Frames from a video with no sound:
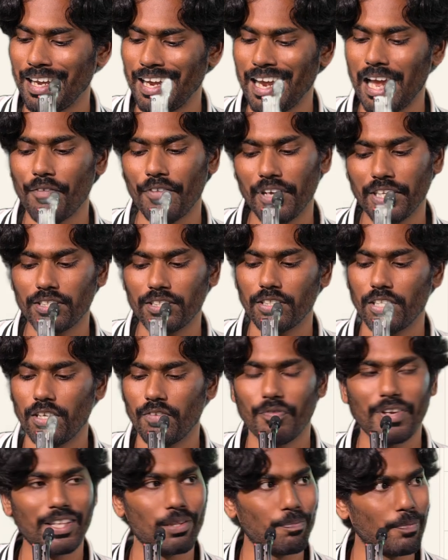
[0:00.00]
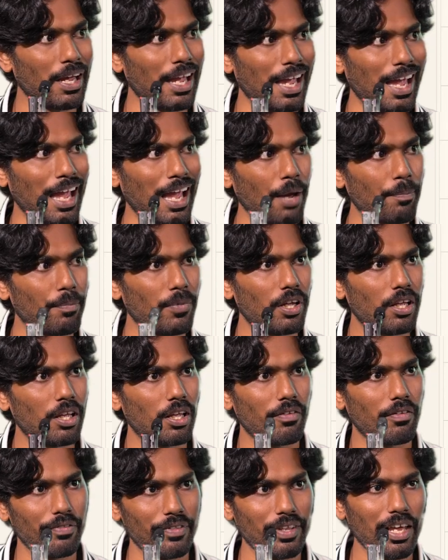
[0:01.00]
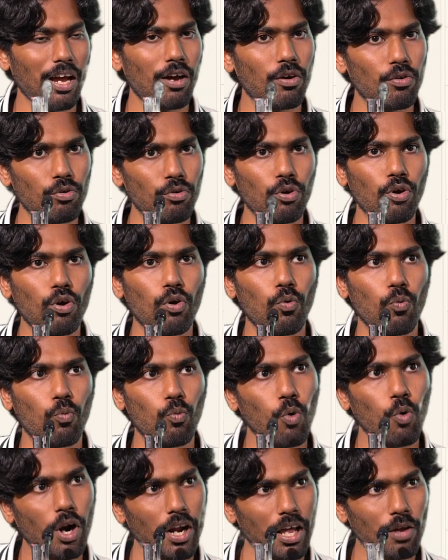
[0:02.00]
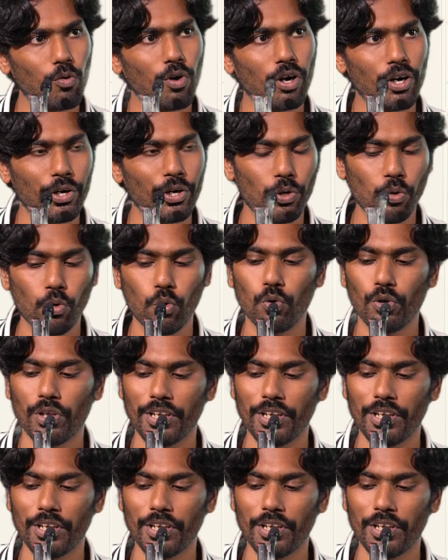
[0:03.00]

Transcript: have it with my app. Now, what I want to do